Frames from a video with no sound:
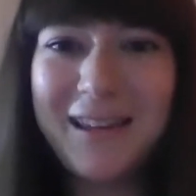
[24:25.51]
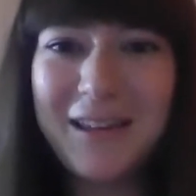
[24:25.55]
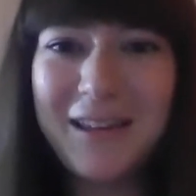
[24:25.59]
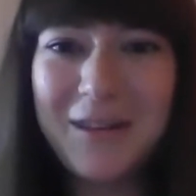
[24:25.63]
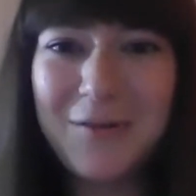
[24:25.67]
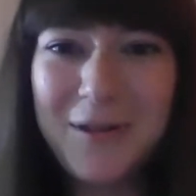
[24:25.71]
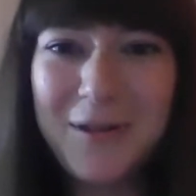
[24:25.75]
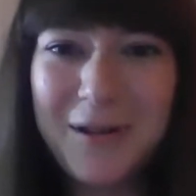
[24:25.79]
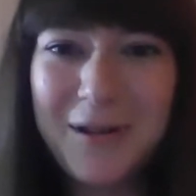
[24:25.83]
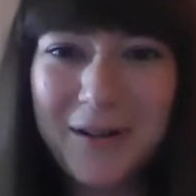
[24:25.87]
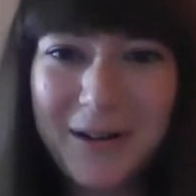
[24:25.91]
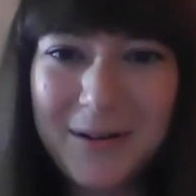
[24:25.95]

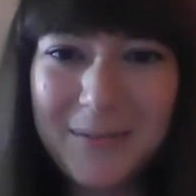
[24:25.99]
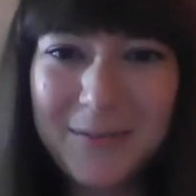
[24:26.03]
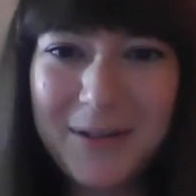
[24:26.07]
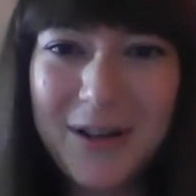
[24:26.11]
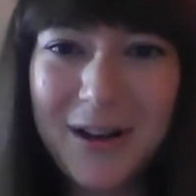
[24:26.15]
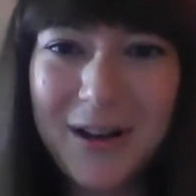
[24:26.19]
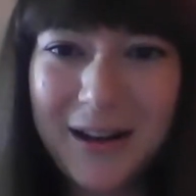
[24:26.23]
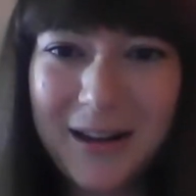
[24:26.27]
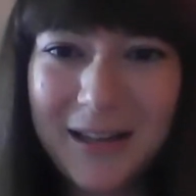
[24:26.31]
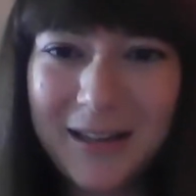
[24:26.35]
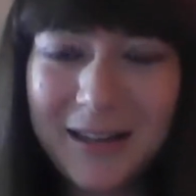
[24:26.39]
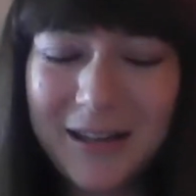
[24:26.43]
Like, you hear him
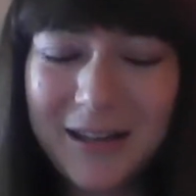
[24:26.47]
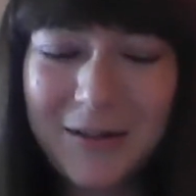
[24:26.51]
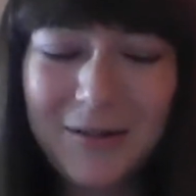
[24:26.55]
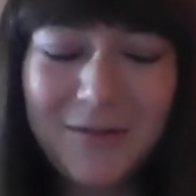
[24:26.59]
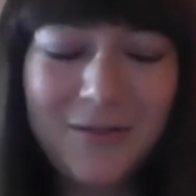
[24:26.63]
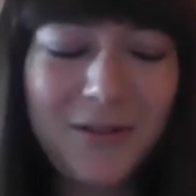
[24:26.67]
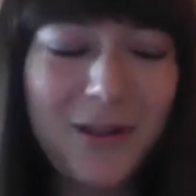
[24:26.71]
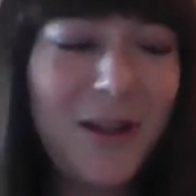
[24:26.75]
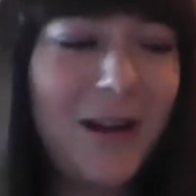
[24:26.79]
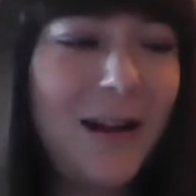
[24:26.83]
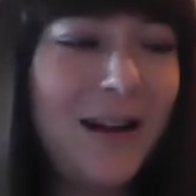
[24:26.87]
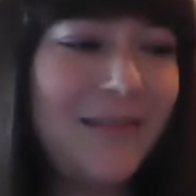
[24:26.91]
talk in the
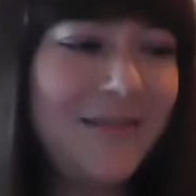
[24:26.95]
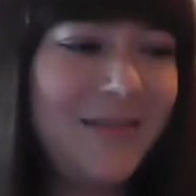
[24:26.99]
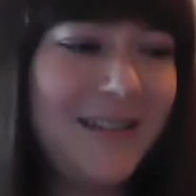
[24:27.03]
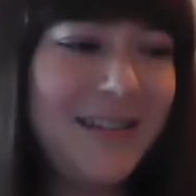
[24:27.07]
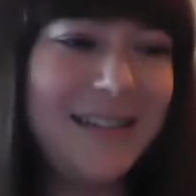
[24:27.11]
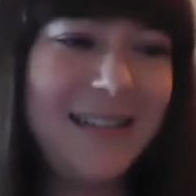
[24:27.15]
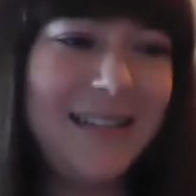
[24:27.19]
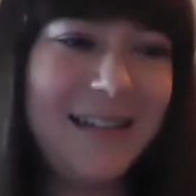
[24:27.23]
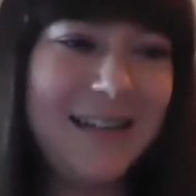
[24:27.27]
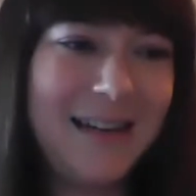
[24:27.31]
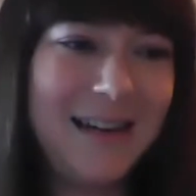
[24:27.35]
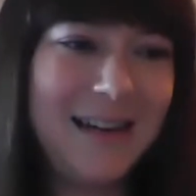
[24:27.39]
Oval
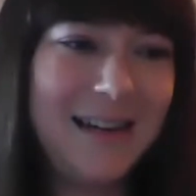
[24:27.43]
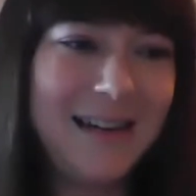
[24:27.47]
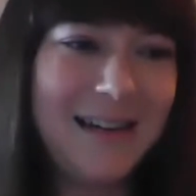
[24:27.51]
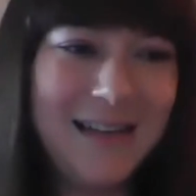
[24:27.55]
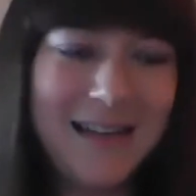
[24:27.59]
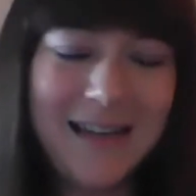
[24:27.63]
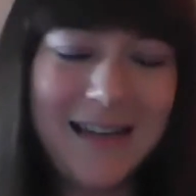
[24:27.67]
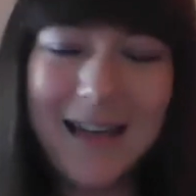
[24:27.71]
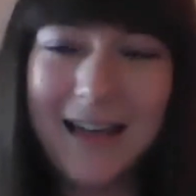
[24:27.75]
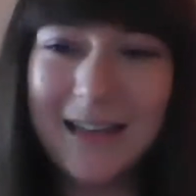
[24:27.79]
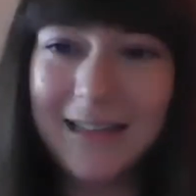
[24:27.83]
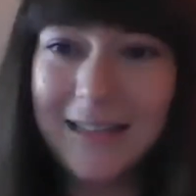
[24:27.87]
Office,
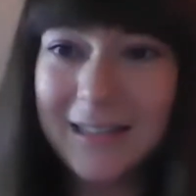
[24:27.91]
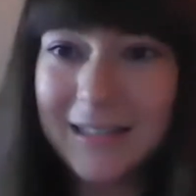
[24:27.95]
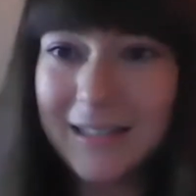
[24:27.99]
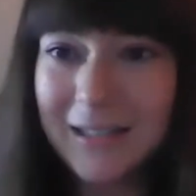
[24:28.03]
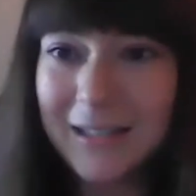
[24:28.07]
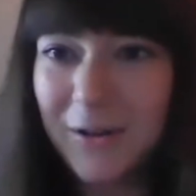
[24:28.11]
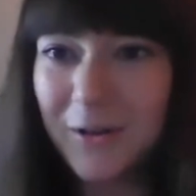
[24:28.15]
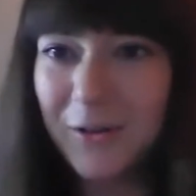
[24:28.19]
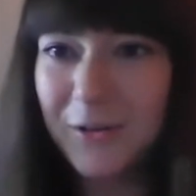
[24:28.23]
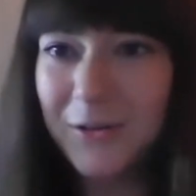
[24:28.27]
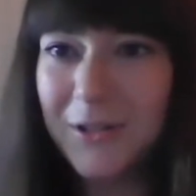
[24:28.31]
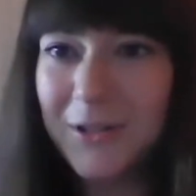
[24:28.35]
and he has
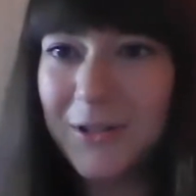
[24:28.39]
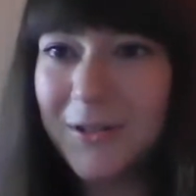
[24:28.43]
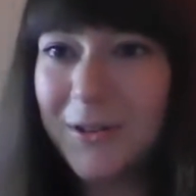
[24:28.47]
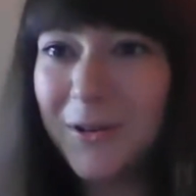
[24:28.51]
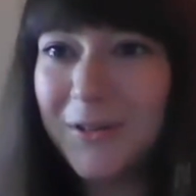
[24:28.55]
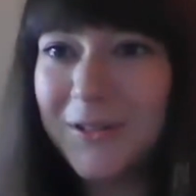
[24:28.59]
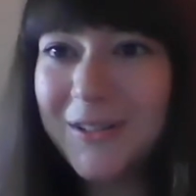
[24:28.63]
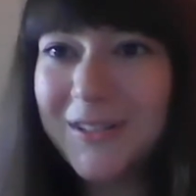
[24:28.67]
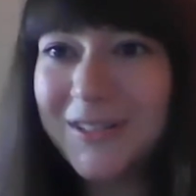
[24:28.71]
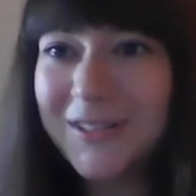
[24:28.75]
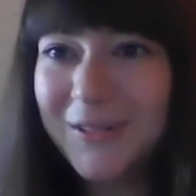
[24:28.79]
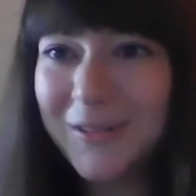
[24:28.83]
his own
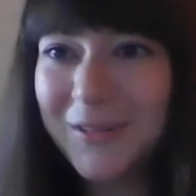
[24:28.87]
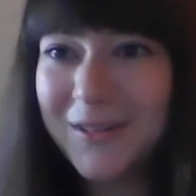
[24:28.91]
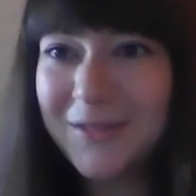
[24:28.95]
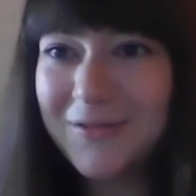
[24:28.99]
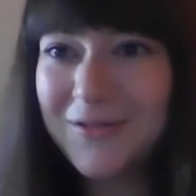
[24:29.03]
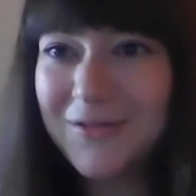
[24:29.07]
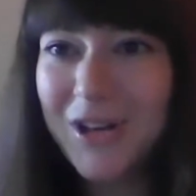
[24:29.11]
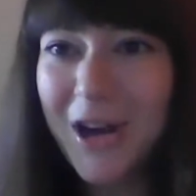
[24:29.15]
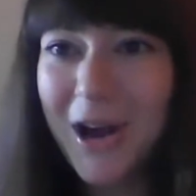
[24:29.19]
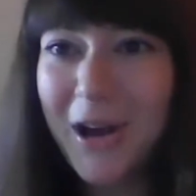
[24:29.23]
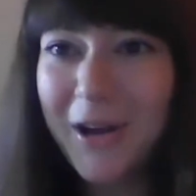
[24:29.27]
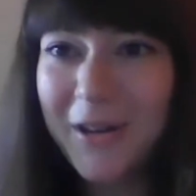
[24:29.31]
sort
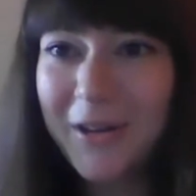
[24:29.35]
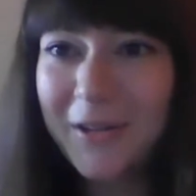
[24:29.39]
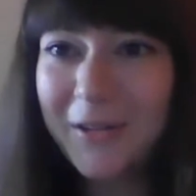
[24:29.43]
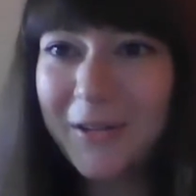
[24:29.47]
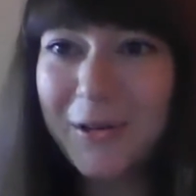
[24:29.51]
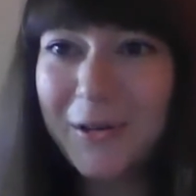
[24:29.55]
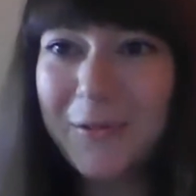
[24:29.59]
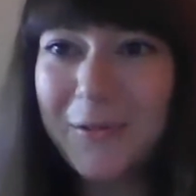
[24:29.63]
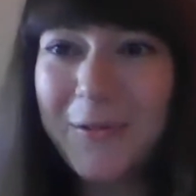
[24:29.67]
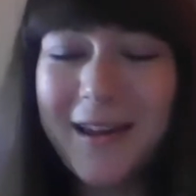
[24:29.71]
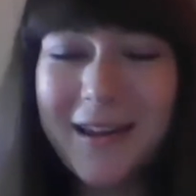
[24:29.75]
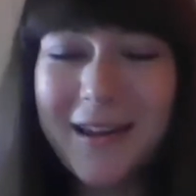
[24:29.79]
of
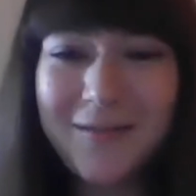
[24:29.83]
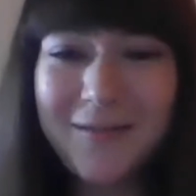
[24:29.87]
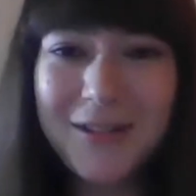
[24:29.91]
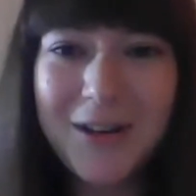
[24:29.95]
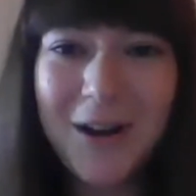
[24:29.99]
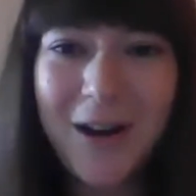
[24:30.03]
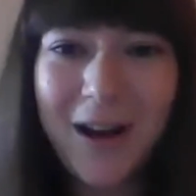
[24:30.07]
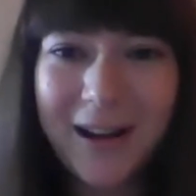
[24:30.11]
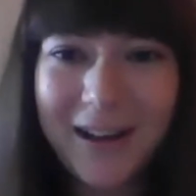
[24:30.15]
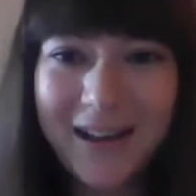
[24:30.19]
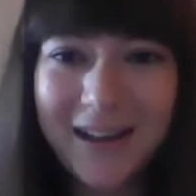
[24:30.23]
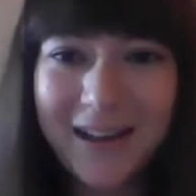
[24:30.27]
jocular way of
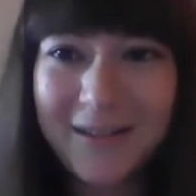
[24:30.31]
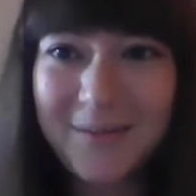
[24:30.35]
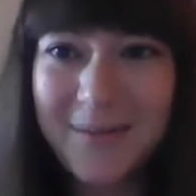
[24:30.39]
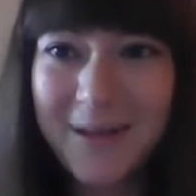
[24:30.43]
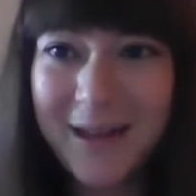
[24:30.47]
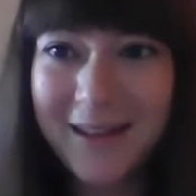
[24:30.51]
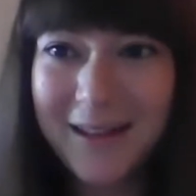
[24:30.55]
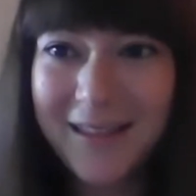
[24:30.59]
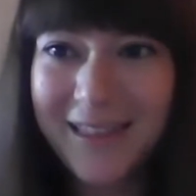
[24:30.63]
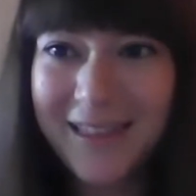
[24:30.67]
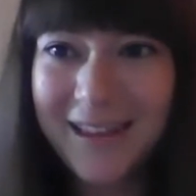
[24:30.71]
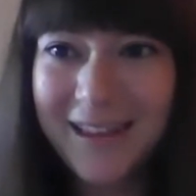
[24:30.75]
talking
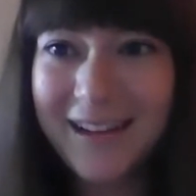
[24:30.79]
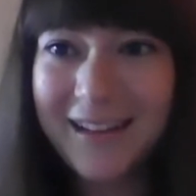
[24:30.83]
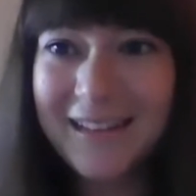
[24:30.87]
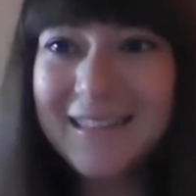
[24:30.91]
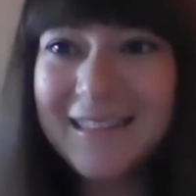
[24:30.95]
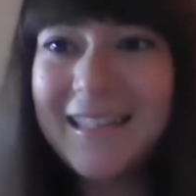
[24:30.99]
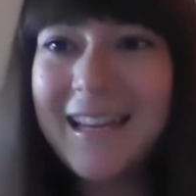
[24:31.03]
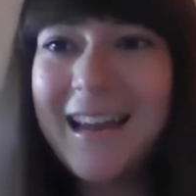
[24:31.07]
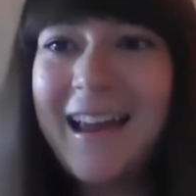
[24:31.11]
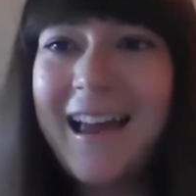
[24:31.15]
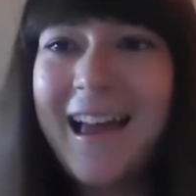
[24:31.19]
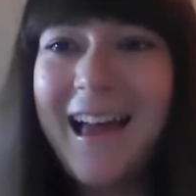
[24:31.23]
about
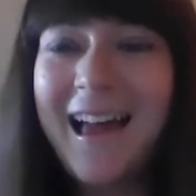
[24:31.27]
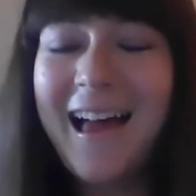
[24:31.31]
things.